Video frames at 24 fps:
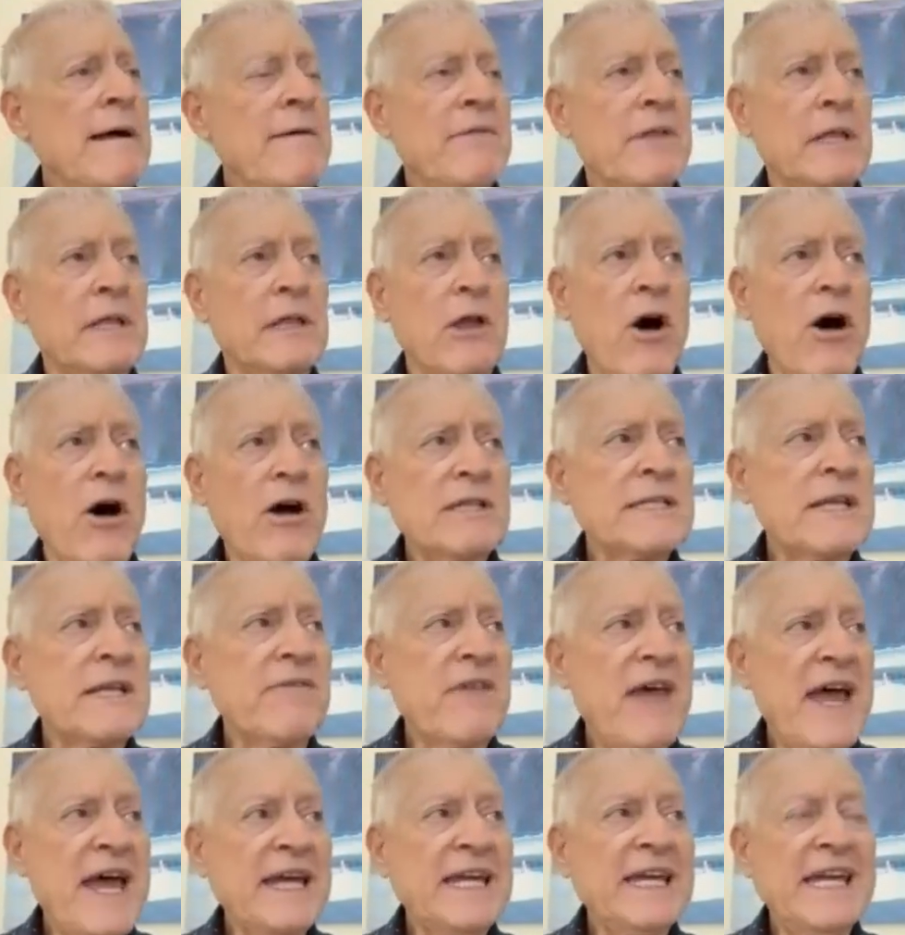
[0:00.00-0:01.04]
the loss
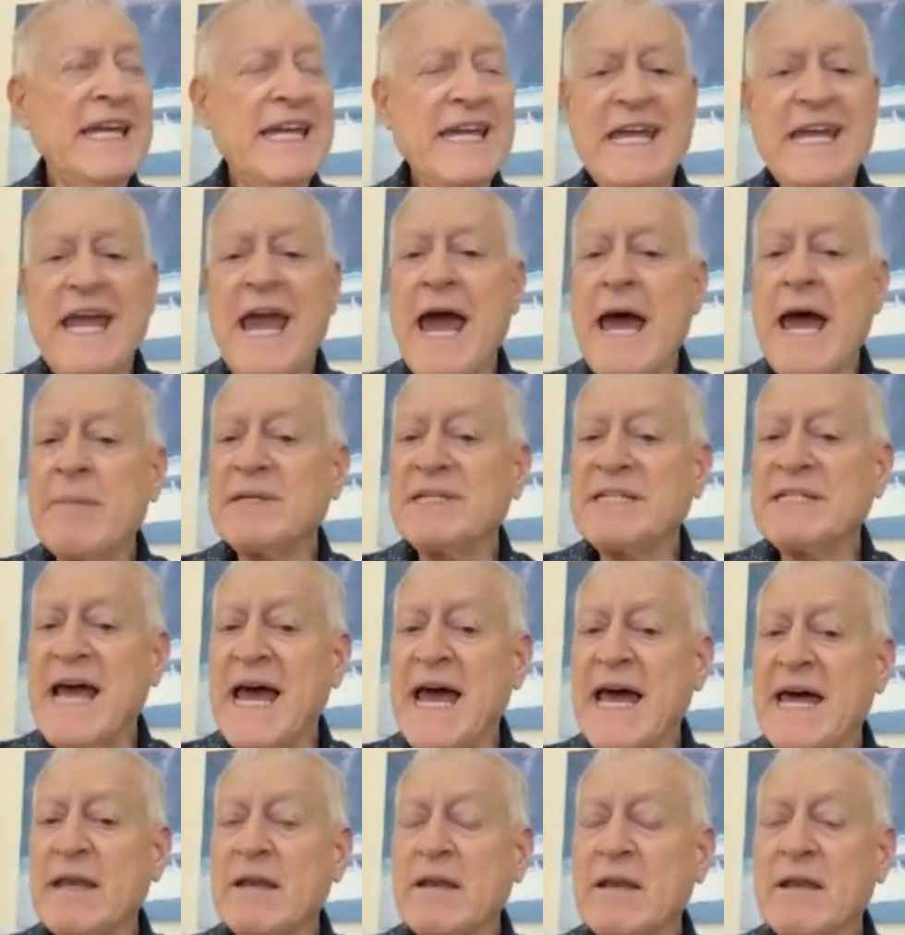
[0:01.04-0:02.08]
of that key
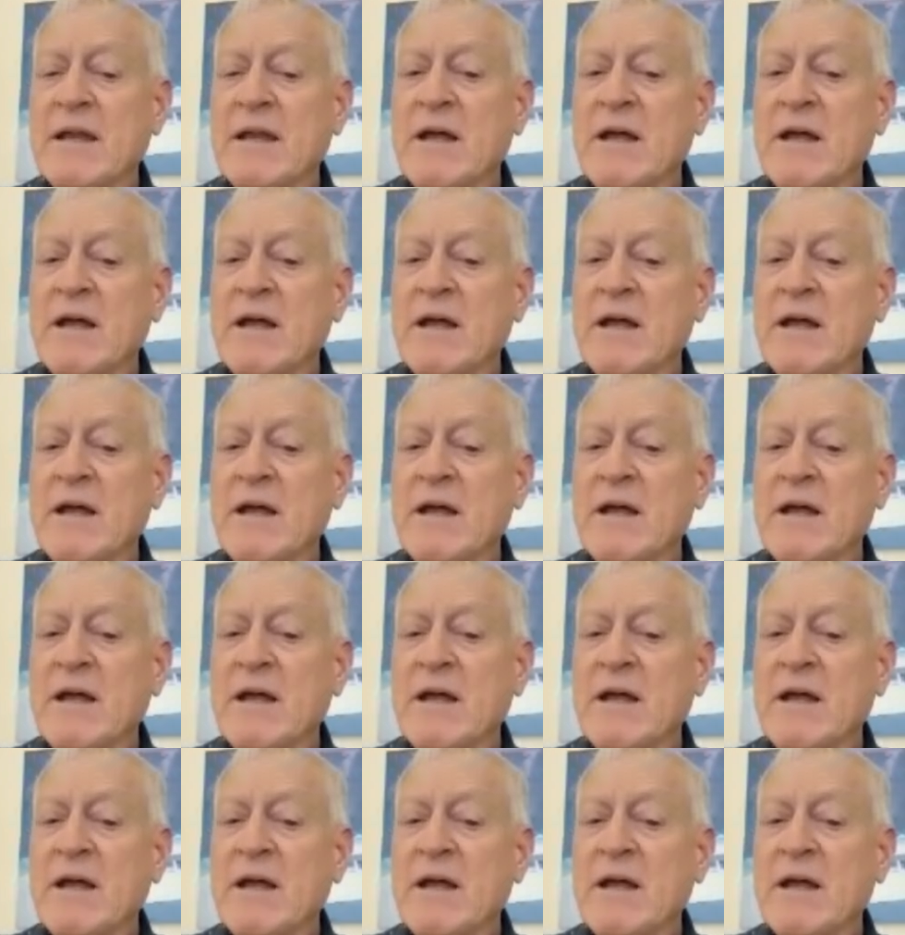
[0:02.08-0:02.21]
habitat